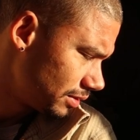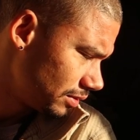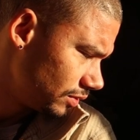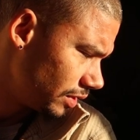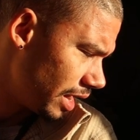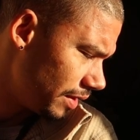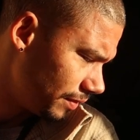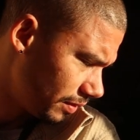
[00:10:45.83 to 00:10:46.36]
So
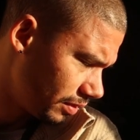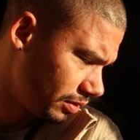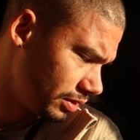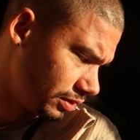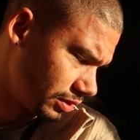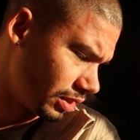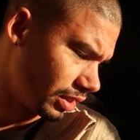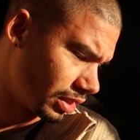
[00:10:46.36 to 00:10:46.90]
that
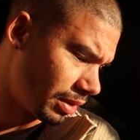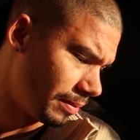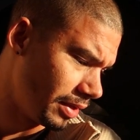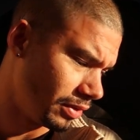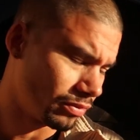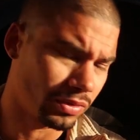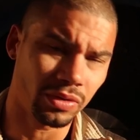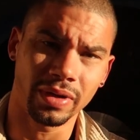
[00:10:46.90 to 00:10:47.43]
is going to come
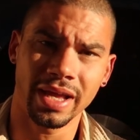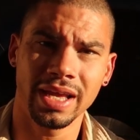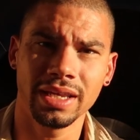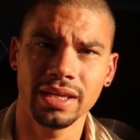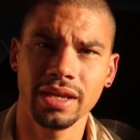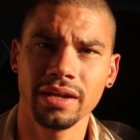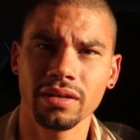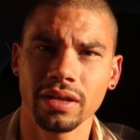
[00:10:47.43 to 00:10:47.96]
in real
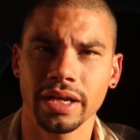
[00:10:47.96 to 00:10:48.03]
handy here.